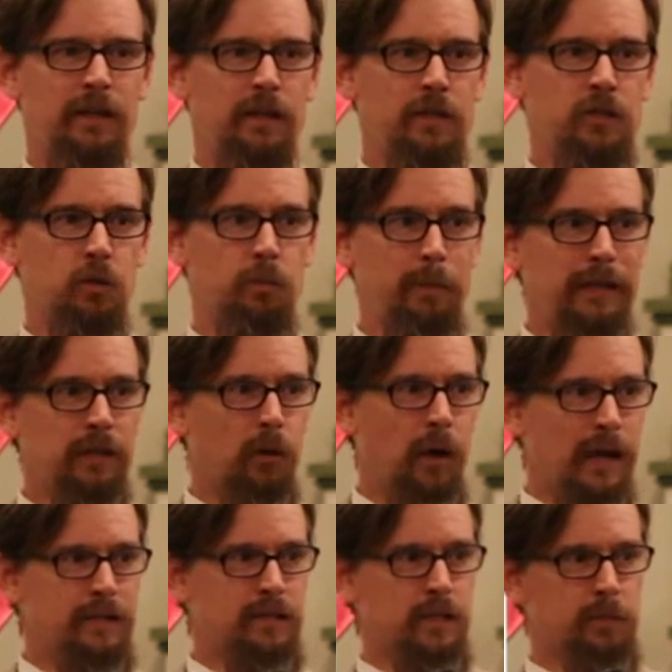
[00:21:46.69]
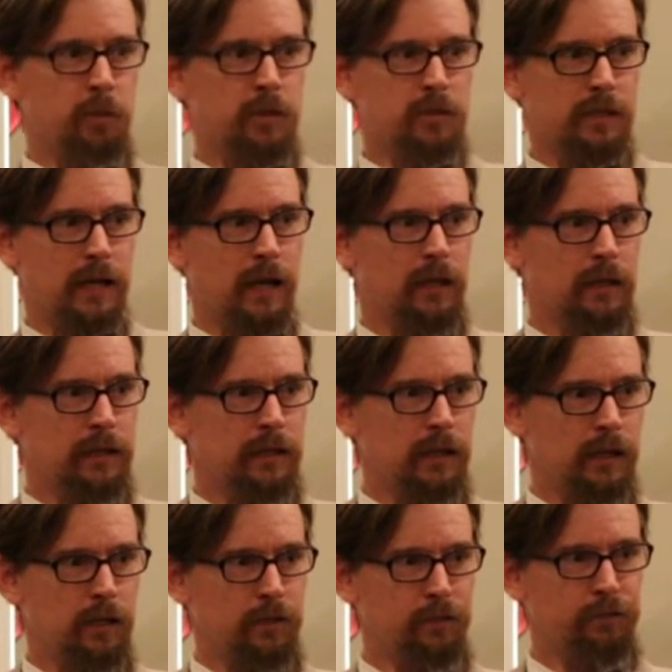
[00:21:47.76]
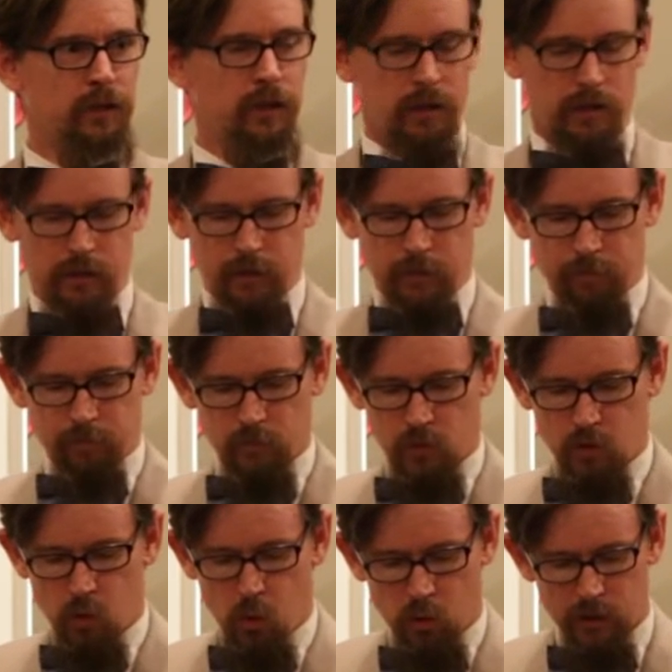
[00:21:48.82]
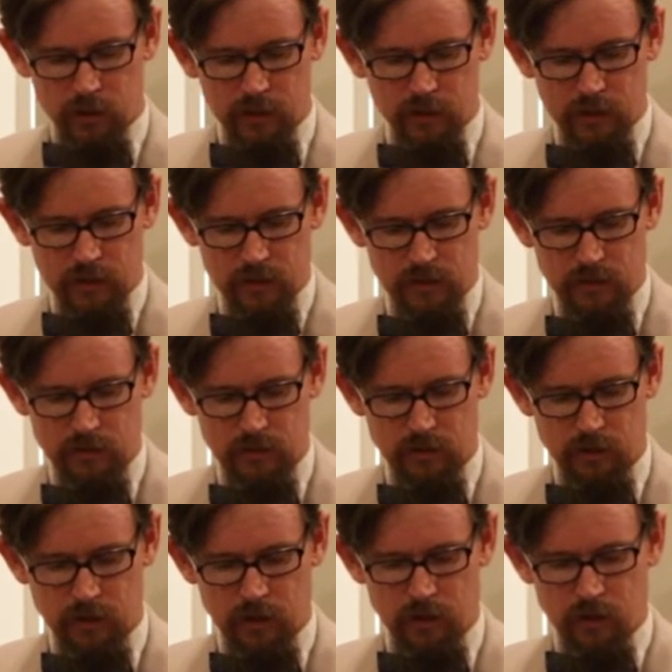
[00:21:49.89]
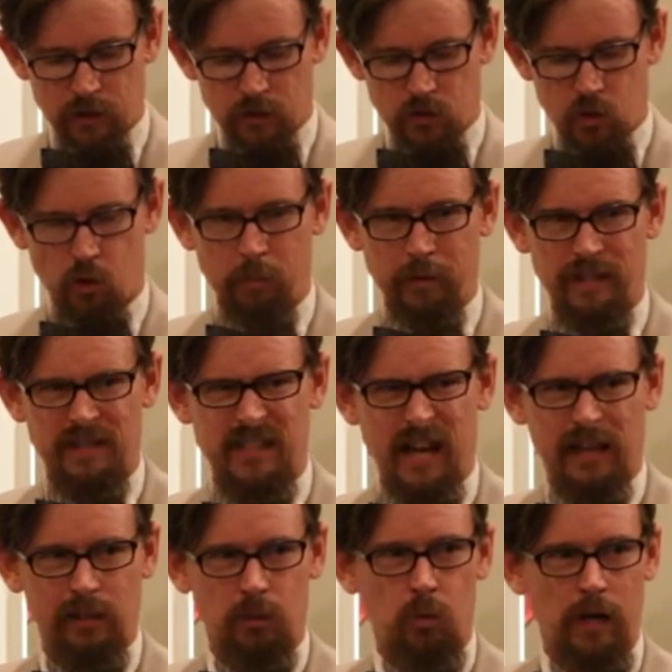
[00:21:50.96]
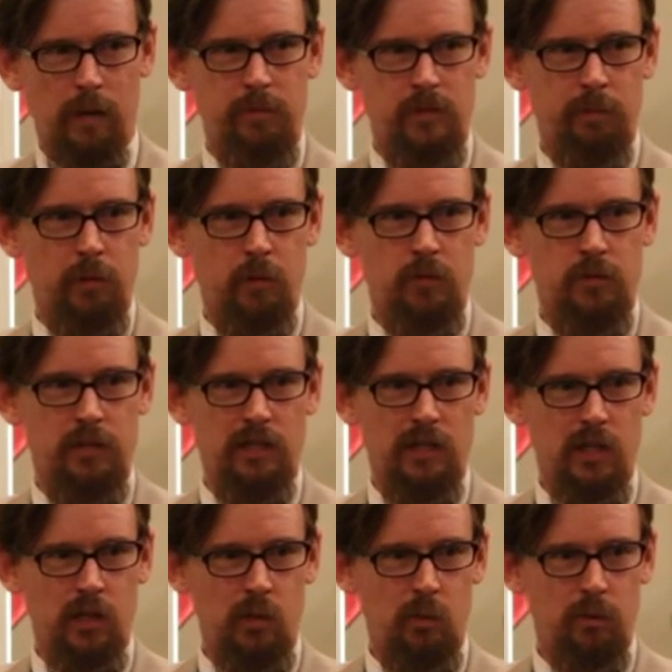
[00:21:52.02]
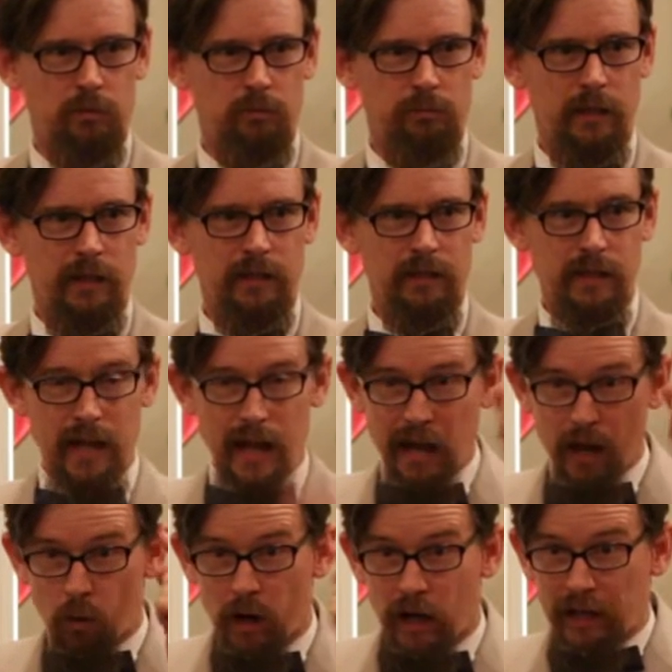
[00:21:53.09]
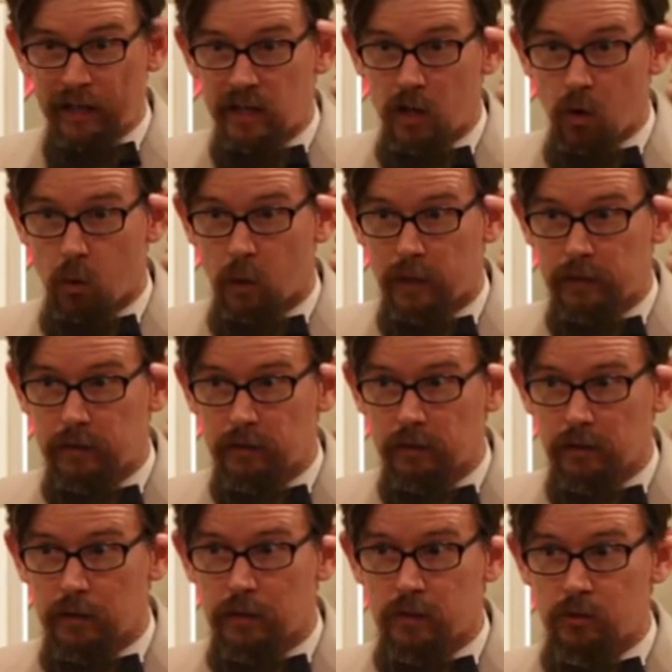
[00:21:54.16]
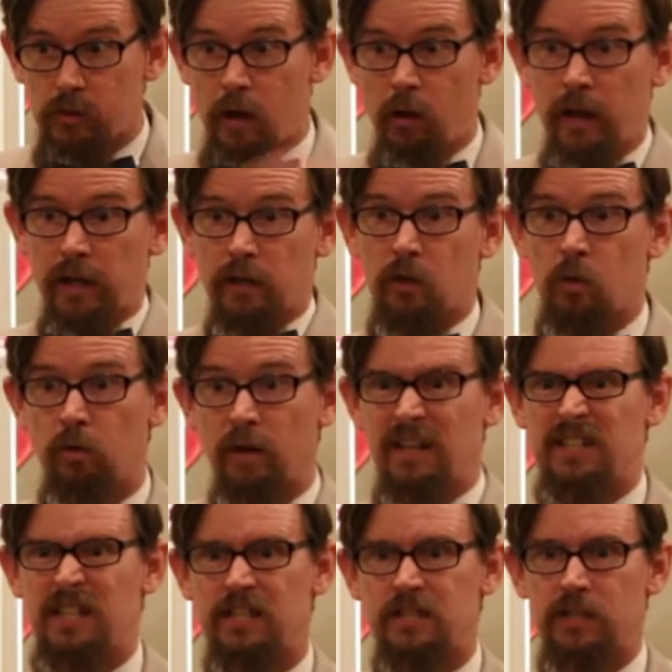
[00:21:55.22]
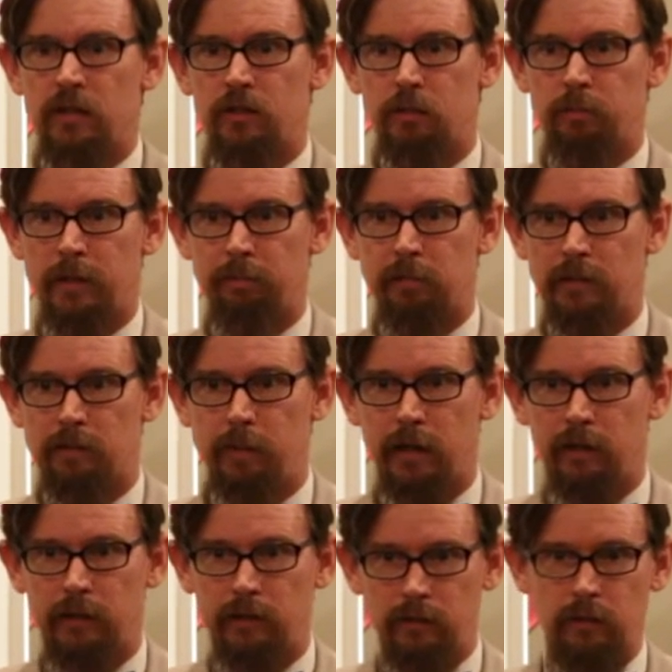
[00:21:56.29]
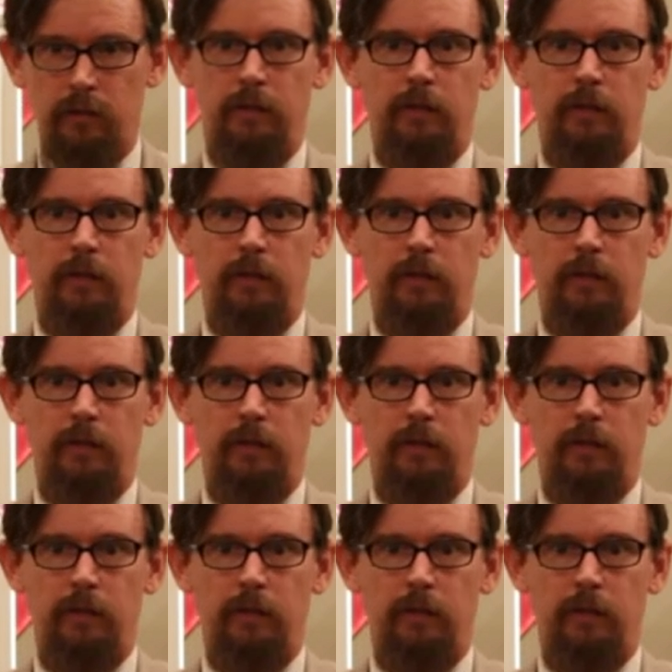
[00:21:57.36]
And so Meno has this personality of Gorgias told me exactly what I'm supposed to know, and now I know it. So now I can go around teaching other people about it.